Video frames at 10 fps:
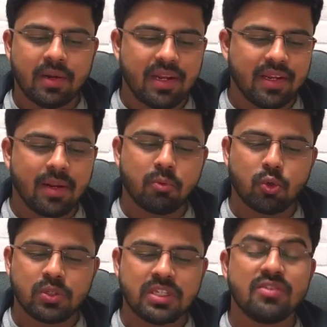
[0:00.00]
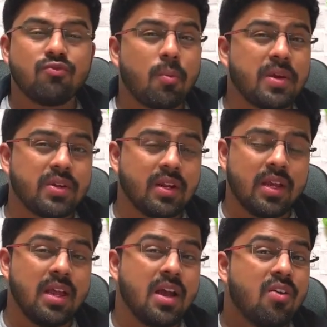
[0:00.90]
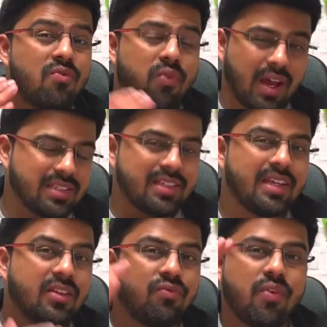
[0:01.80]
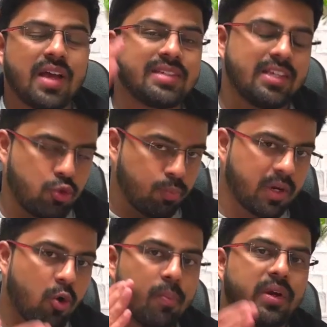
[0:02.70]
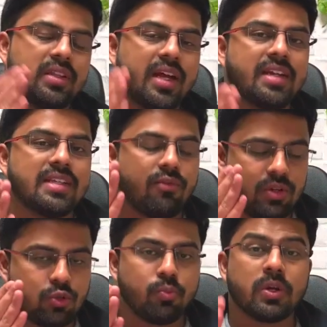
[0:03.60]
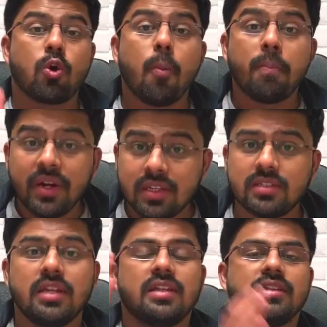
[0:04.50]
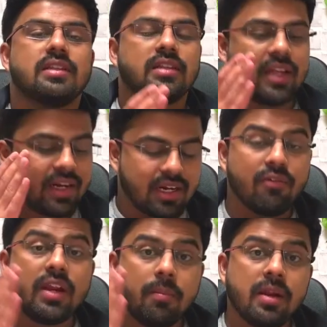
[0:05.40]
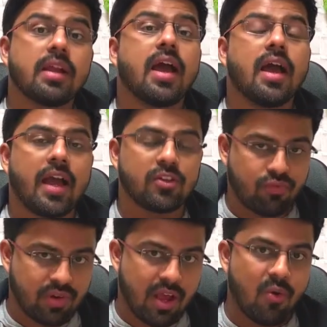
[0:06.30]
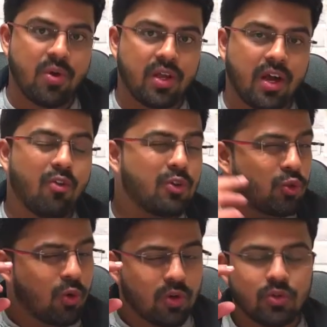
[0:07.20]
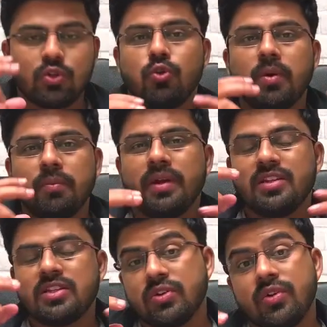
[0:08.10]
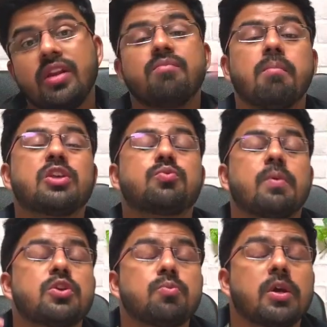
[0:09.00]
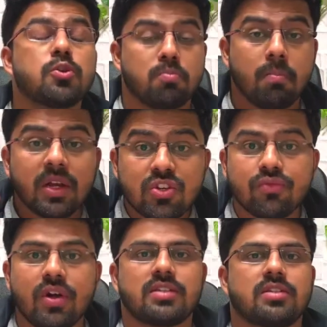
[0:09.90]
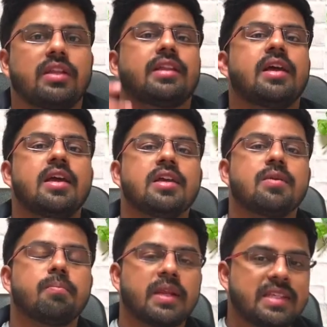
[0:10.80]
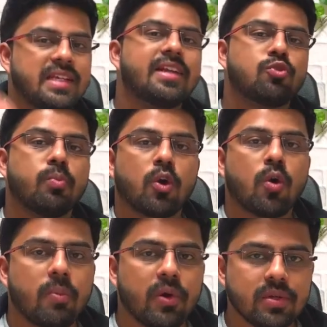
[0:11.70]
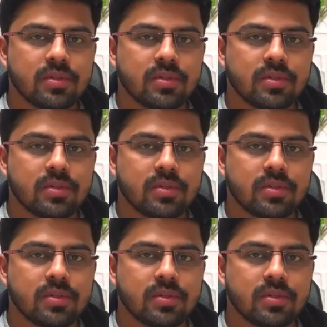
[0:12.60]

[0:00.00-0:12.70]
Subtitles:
can process information faster than the fastest supercomputers that are available as of now. Our human brain is really much faster than present day supercomputers.